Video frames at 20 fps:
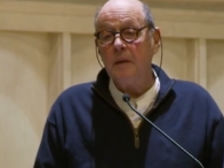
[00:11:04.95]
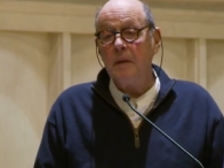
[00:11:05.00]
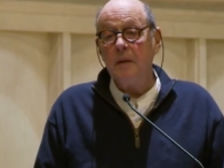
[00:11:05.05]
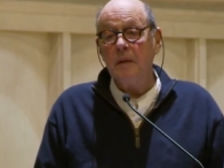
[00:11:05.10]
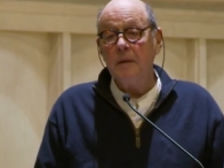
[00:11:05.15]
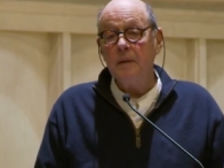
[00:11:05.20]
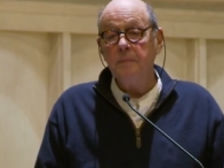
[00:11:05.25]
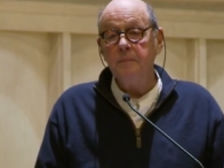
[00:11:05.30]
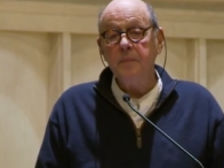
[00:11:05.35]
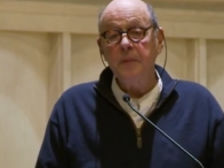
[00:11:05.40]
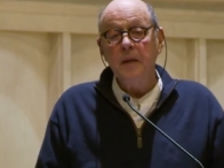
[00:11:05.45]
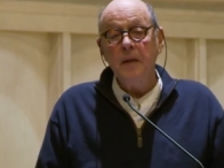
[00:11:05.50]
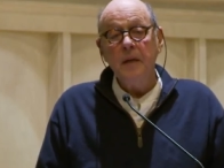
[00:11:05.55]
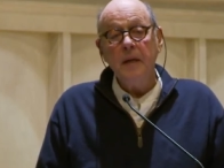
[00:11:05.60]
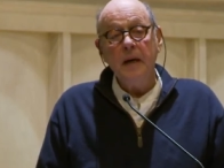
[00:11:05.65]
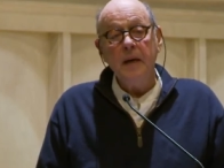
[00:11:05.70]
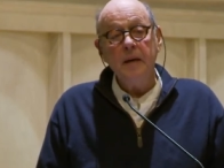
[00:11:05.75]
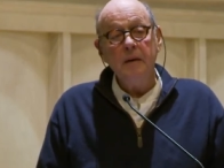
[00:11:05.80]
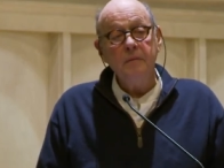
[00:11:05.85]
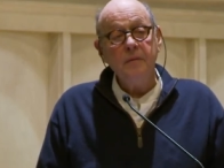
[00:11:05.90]
Um,
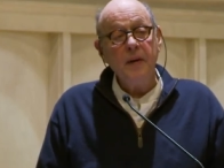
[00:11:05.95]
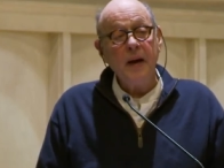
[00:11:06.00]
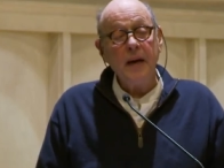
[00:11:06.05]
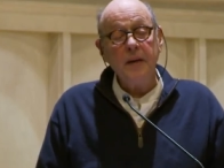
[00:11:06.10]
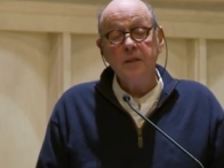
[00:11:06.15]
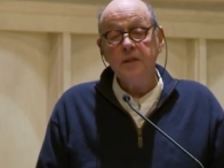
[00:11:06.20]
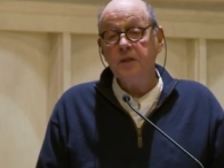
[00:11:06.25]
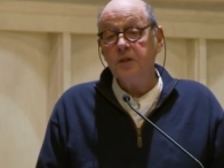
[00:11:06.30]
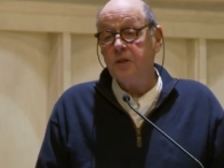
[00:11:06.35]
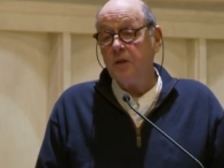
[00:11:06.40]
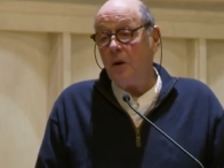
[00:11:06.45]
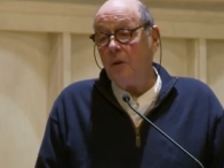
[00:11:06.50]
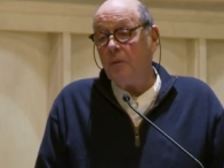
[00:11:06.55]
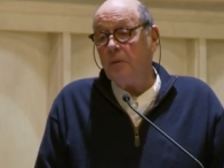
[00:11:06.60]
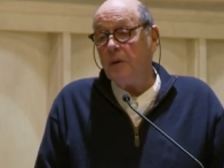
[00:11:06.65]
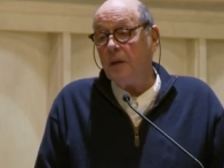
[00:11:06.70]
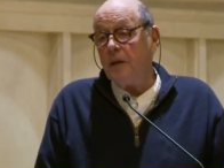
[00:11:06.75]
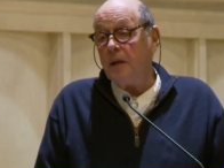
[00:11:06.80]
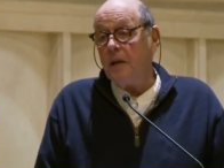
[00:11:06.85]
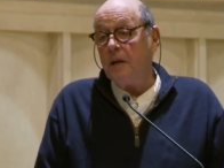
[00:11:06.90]
and in fact, it's
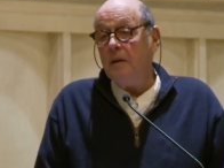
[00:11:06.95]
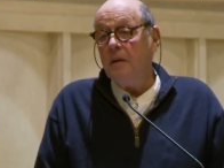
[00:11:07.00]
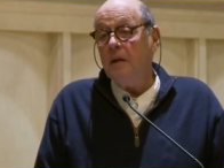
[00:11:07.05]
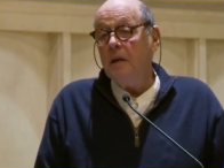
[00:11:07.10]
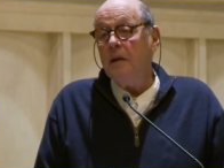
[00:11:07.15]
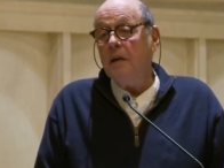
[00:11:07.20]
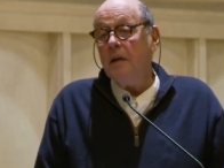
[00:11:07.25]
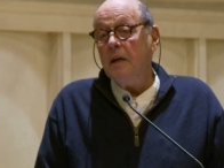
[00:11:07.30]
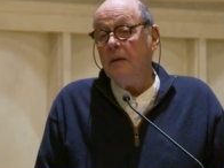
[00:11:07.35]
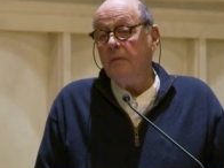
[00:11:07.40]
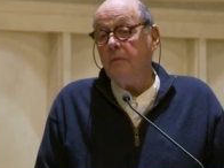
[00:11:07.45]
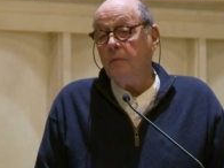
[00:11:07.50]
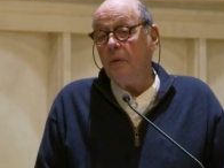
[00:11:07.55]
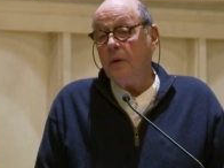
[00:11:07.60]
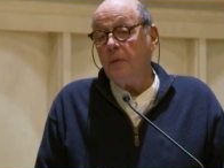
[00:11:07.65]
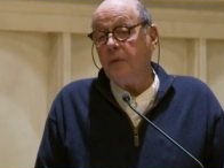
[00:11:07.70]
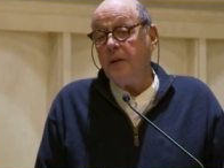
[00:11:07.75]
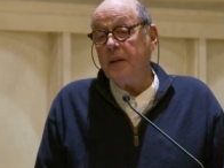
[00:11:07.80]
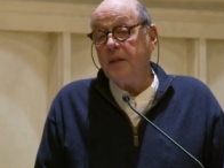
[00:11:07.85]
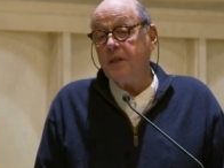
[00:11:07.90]
only, if
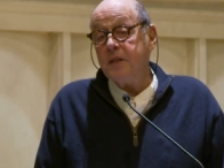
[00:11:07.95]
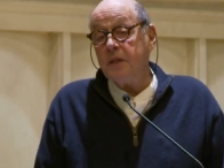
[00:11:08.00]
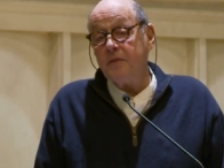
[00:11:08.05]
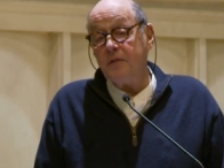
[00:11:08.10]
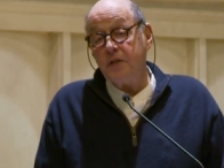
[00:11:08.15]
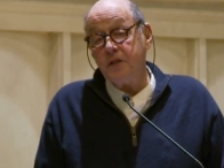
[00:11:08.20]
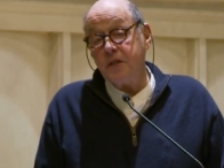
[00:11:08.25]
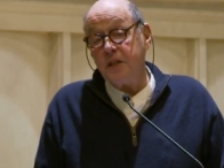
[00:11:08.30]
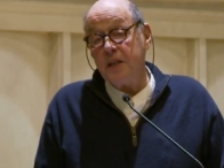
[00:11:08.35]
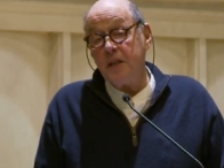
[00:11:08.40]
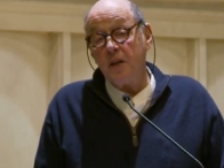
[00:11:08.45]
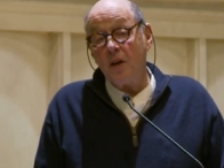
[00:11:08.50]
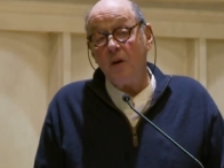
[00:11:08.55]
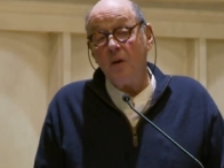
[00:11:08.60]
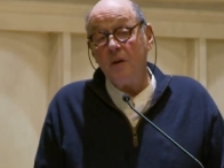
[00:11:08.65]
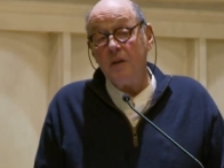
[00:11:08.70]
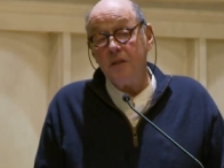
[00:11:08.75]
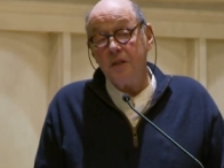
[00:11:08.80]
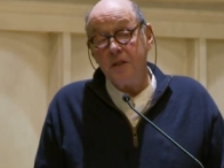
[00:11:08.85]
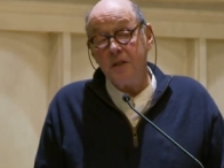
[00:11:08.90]
one thinks of the St.
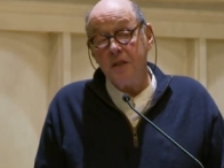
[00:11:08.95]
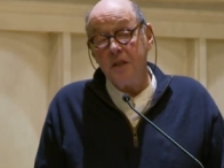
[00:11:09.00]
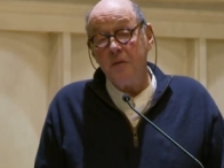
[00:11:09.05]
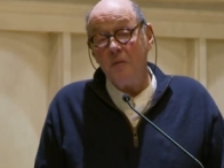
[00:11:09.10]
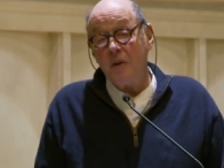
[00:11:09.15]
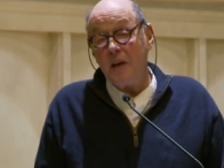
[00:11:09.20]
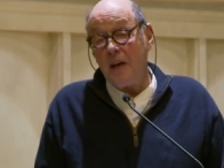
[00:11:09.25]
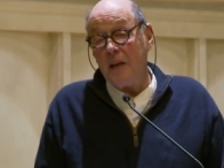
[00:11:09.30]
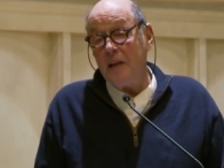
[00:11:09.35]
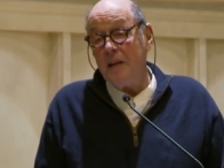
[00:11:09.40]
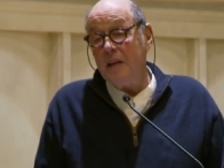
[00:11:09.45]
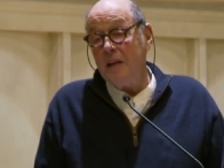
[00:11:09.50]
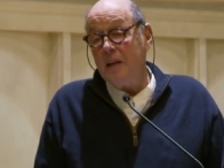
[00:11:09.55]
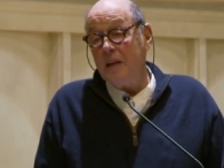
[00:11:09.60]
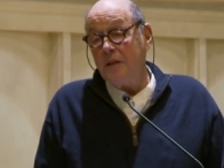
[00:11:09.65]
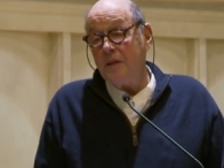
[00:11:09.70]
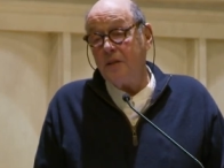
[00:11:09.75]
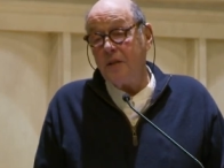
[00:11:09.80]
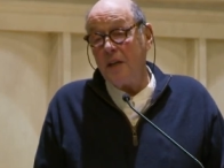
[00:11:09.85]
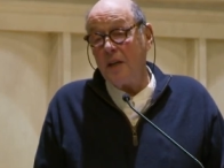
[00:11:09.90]
Lawrence Seaway,
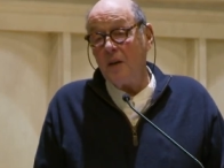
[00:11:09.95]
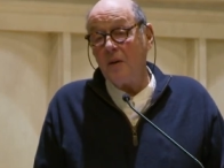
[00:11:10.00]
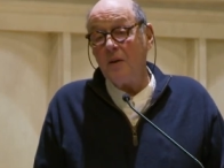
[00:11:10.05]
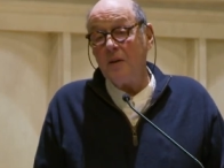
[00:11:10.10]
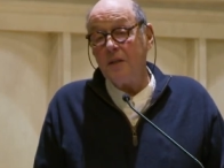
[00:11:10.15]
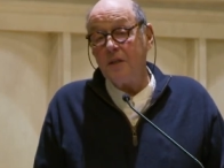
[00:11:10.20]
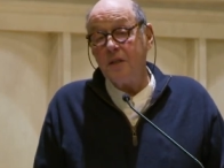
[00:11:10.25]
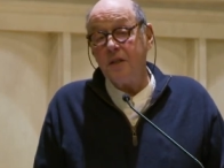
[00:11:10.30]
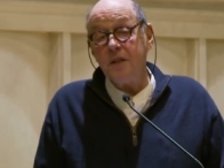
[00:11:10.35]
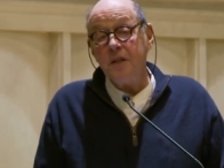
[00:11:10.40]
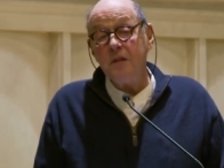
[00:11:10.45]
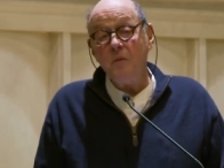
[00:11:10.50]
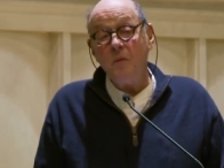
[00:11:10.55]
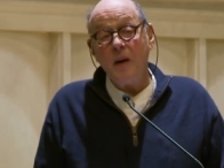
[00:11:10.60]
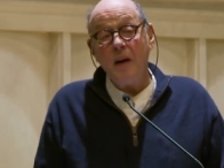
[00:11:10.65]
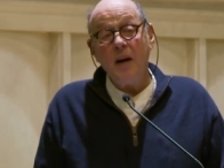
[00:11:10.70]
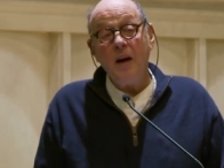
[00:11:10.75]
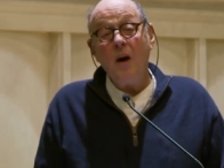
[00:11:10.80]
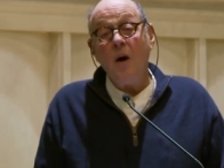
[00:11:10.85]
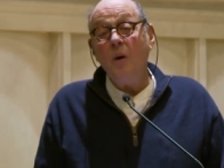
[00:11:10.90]
the St. Lawrence
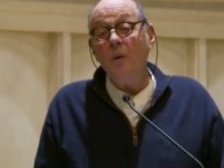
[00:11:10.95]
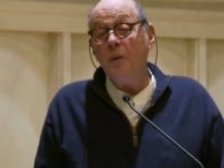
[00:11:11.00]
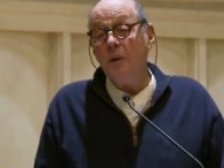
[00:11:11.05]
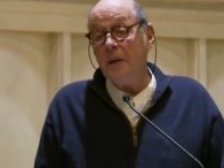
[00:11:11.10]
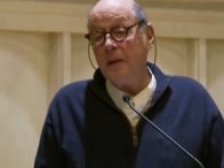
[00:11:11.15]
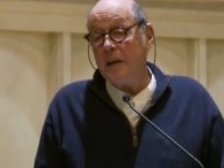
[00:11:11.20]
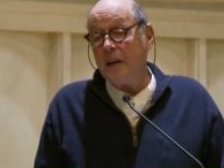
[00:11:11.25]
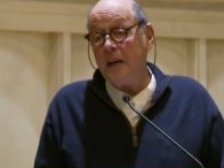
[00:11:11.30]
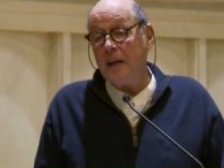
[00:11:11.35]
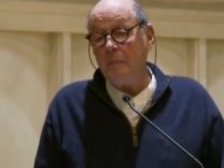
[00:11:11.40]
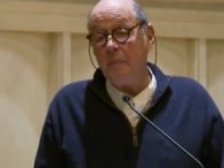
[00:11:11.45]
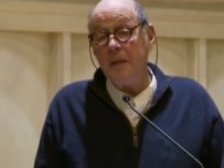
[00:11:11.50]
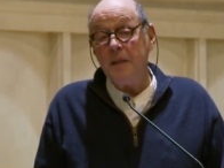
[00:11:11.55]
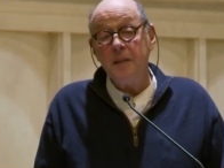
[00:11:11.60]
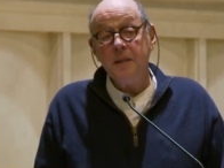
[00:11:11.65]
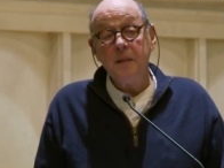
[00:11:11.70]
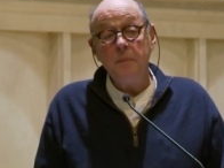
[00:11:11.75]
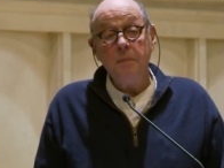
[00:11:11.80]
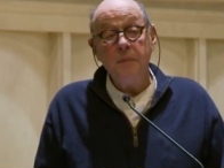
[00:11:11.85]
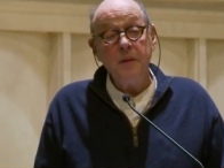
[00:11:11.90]
Seaway only came
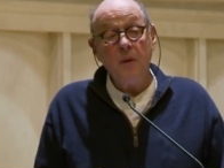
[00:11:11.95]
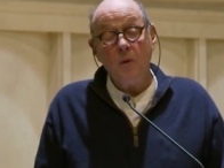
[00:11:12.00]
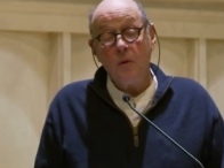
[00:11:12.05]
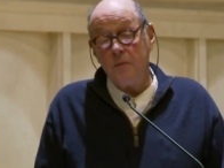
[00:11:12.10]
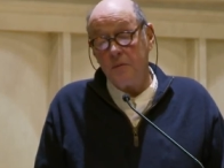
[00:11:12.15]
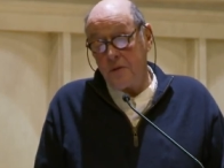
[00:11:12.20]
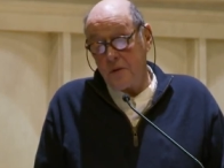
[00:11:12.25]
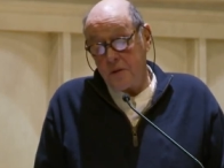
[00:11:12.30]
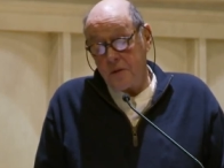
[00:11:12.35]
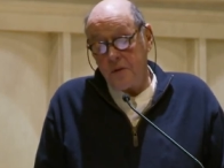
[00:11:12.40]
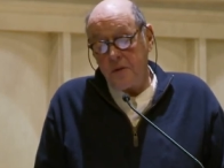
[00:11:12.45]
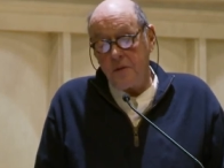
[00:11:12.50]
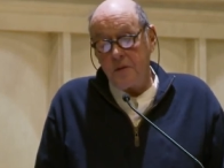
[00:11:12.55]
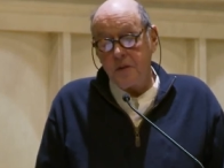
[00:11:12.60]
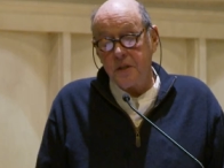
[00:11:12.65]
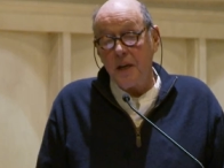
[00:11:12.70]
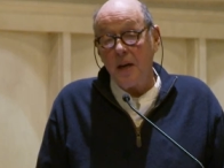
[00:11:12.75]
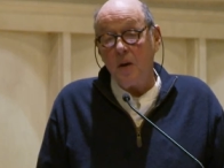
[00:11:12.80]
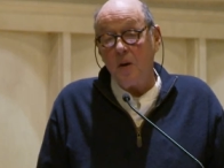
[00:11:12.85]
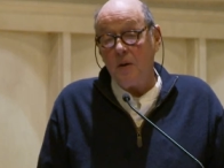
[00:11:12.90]
into being, or the
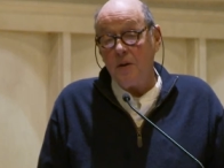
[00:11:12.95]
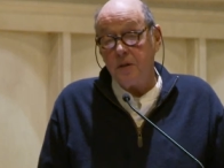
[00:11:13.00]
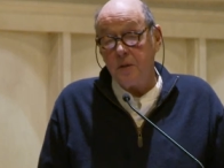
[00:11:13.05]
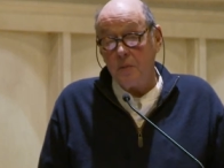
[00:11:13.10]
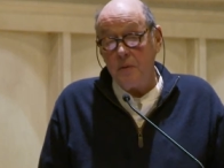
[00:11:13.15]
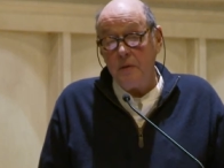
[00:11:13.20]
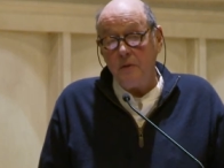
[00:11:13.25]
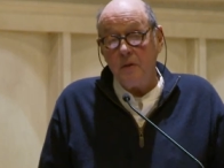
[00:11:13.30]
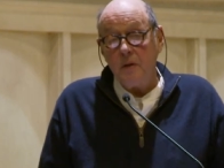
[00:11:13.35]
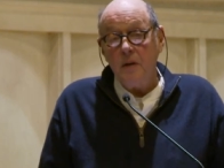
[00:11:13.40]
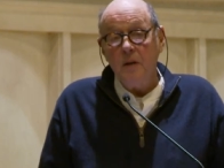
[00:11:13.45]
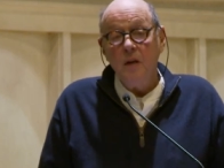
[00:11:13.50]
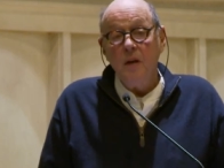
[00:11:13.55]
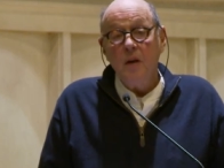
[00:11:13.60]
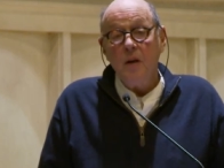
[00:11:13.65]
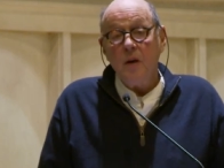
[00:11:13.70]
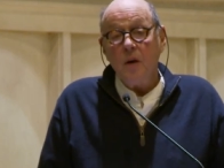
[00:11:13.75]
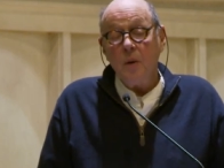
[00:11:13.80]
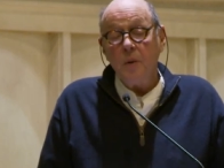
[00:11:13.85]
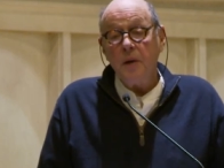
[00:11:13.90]
St. Lawrence River,
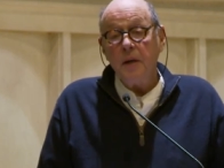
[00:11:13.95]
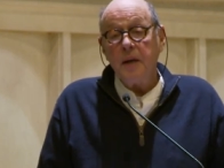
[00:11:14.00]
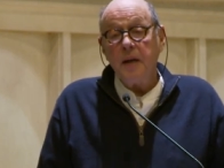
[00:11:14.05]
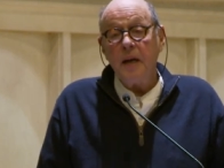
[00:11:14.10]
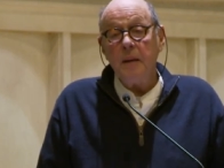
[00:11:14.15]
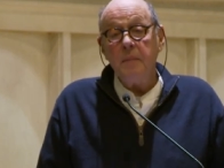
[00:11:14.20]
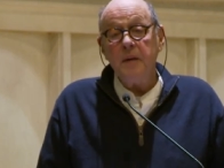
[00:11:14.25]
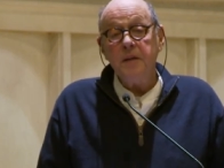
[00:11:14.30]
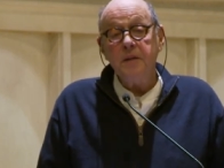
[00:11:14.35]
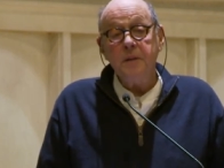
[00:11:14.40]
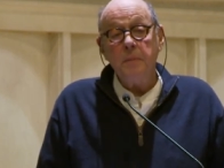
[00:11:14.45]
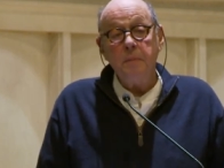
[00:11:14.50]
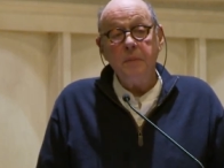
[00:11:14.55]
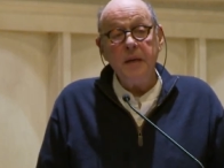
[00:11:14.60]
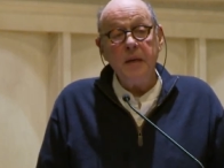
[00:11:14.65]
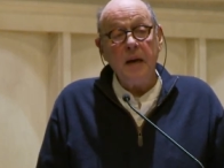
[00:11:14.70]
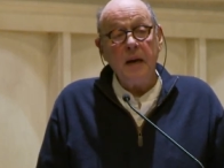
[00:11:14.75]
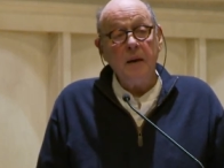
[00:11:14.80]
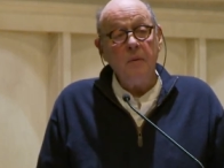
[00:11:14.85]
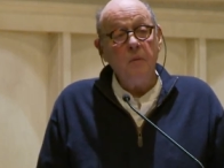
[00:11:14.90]
only came into
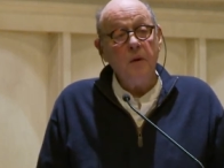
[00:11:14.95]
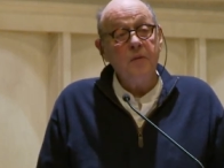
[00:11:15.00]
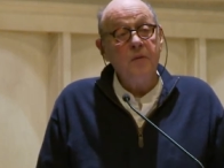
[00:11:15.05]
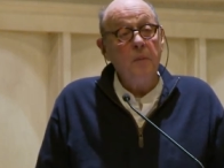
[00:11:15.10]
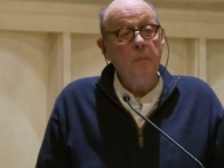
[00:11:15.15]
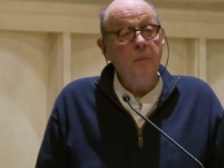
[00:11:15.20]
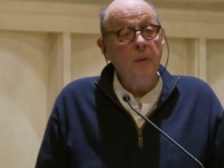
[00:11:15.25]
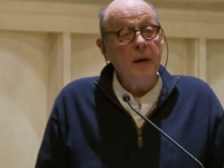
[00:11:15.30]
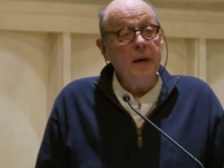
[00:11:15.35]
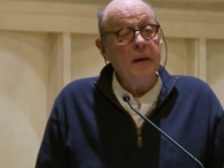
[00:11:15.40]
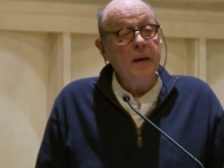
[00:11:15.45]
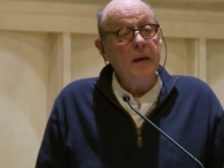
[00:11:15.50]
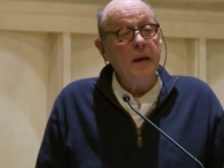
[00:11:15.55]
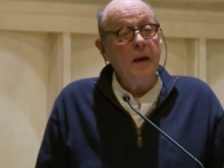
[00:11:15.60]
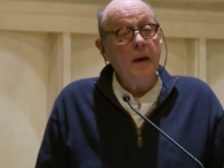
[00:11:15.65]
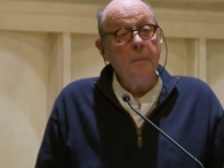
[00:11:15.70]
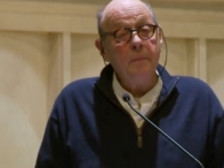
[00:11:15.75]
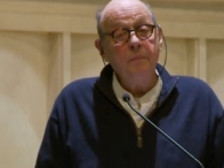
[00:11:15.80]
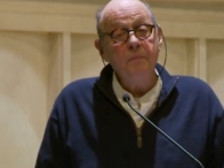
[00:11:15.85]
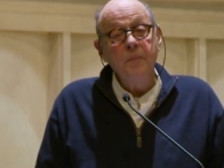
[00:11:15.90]
being with the breaking
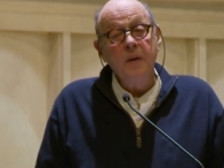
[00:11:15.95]
up